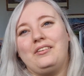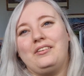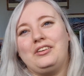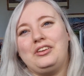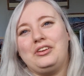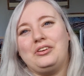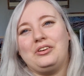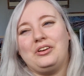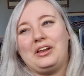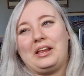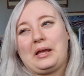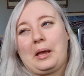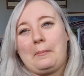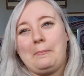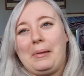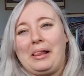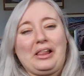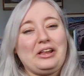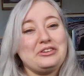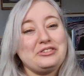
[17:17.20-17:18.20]
you know, like a
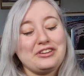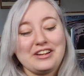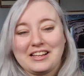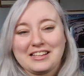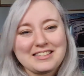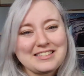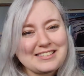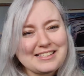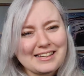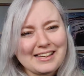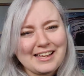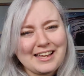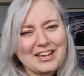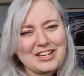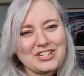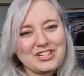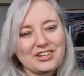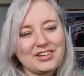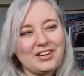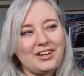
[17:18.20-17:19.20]
military
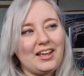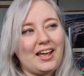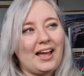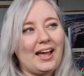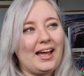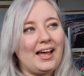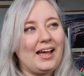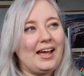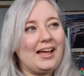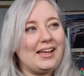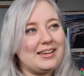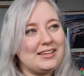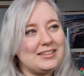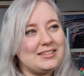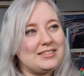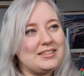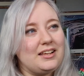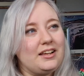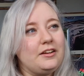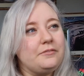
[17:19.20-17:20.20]
installation,
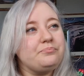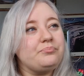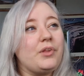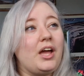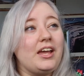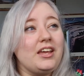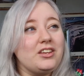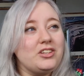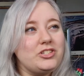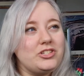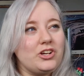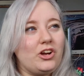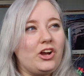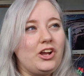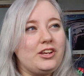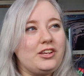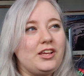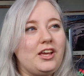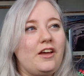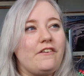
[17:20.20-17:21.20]
and I
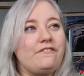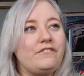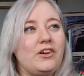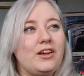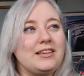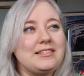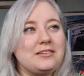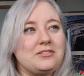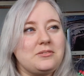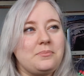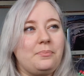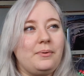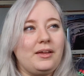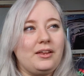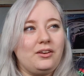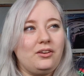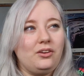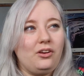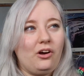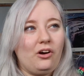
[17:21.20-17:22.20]
enjoyed it. At first, I was a bit
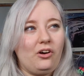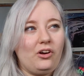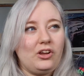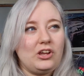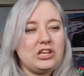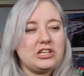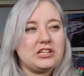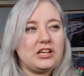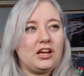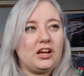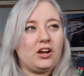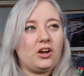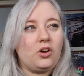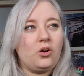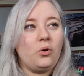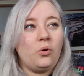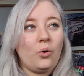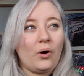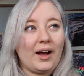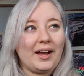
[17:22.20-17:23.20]
annoyed at
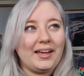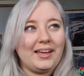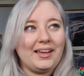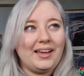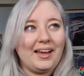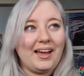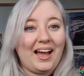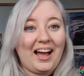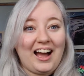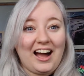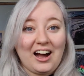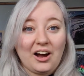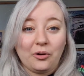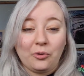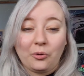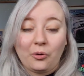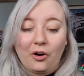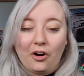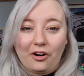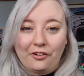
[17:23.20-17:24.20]
quite
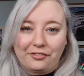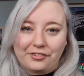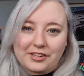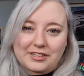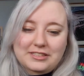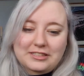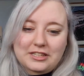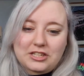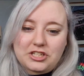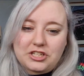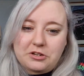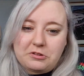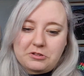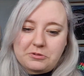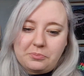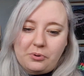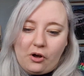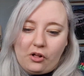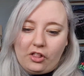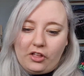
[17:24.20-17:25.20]
how obviously she was
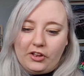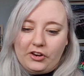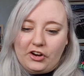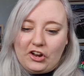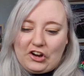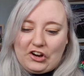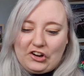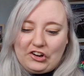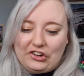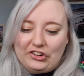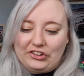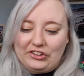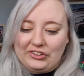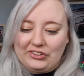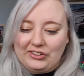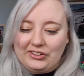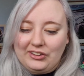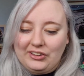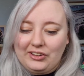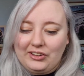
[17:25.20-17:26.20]
pulling on
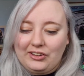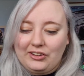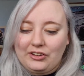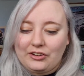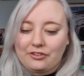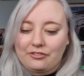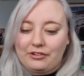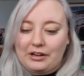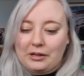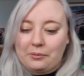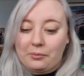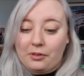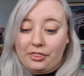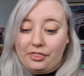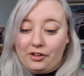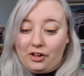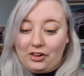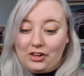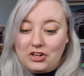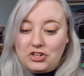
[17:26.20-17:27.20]
Greek
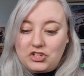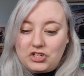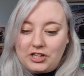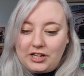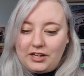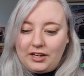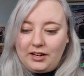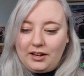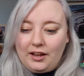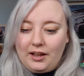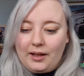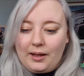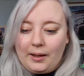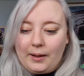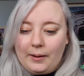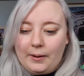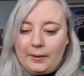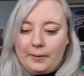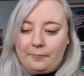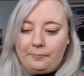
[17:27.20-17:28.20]
mythology.
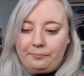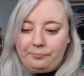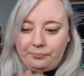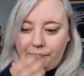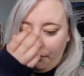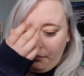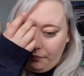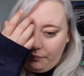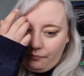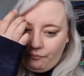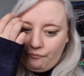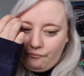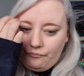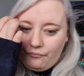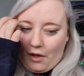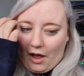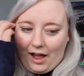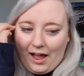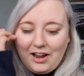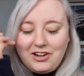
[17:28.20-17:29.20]
Um,
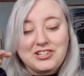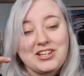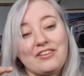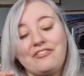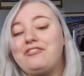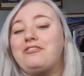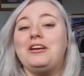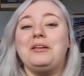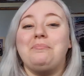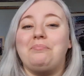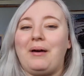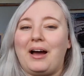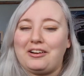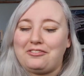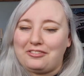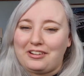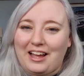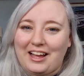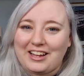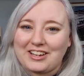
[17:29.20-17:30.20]
I just have a really bad
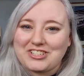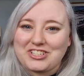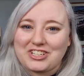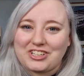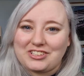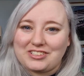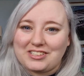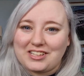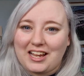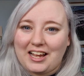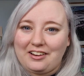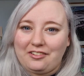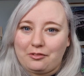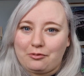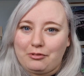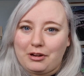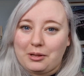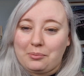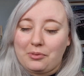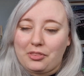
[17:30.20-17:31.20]
reaction to kind of
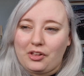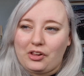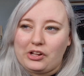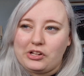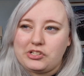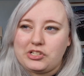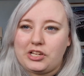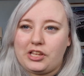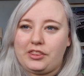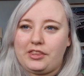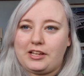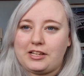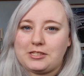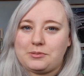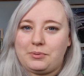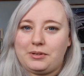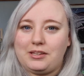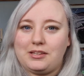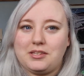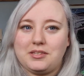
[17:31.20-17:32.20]
Greek mythology and things
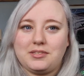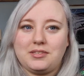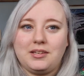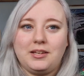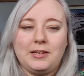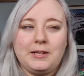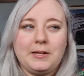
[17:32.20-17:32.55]
because